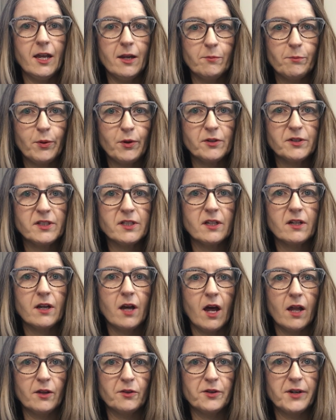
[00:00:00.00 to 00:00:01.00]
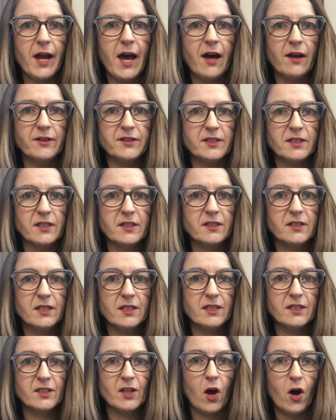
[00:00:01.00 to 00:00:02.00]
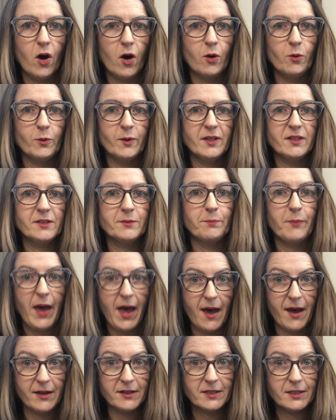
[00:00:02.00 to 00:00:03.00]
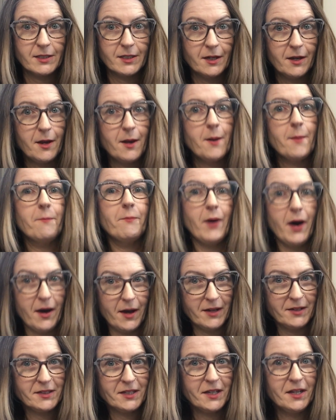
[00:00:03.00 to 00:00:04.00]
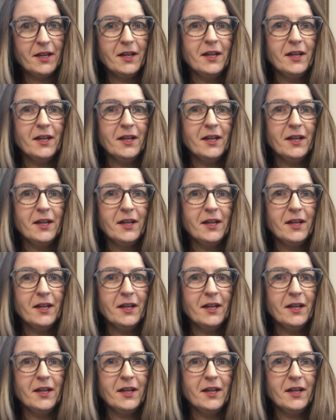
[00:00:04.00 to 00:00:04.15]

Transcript: in-person color analysis is always best, but